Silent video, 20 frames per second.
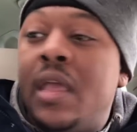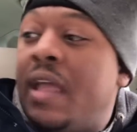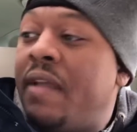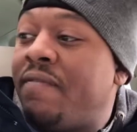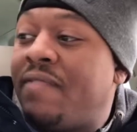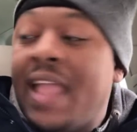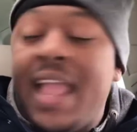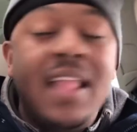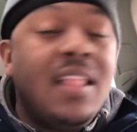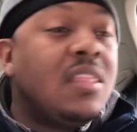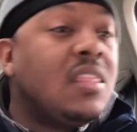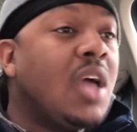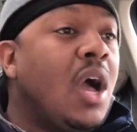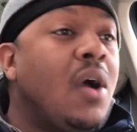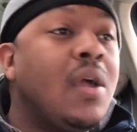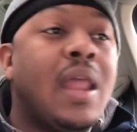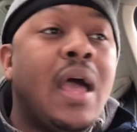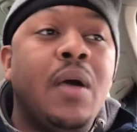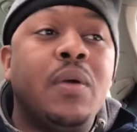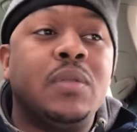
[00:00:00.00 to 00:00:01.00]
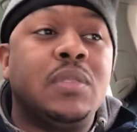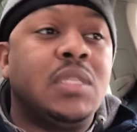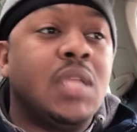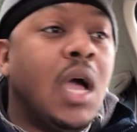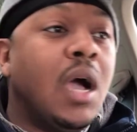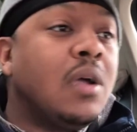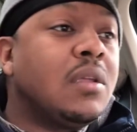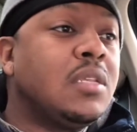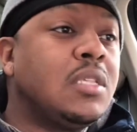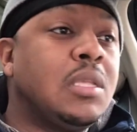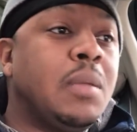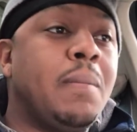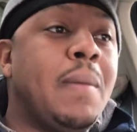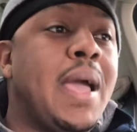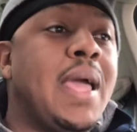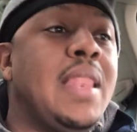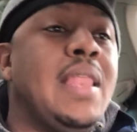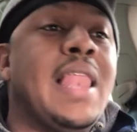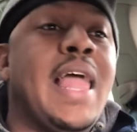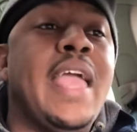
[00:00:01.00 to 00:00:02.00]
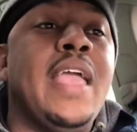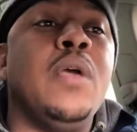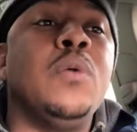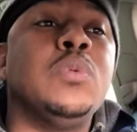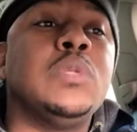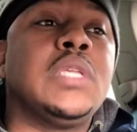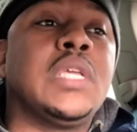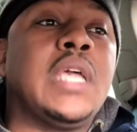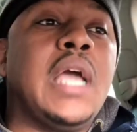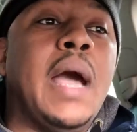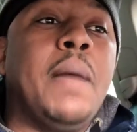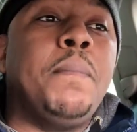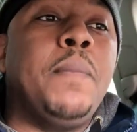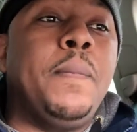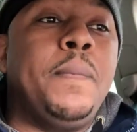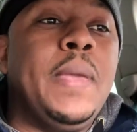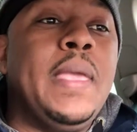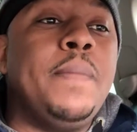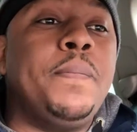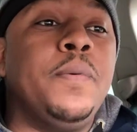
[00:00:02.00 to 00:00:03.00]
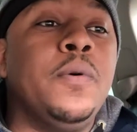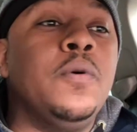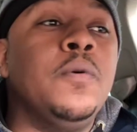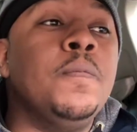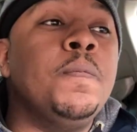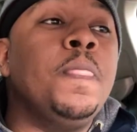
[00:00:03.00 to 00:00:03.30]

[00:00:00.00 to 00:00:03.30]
if they thought I was talking to somebody, like it was a couple people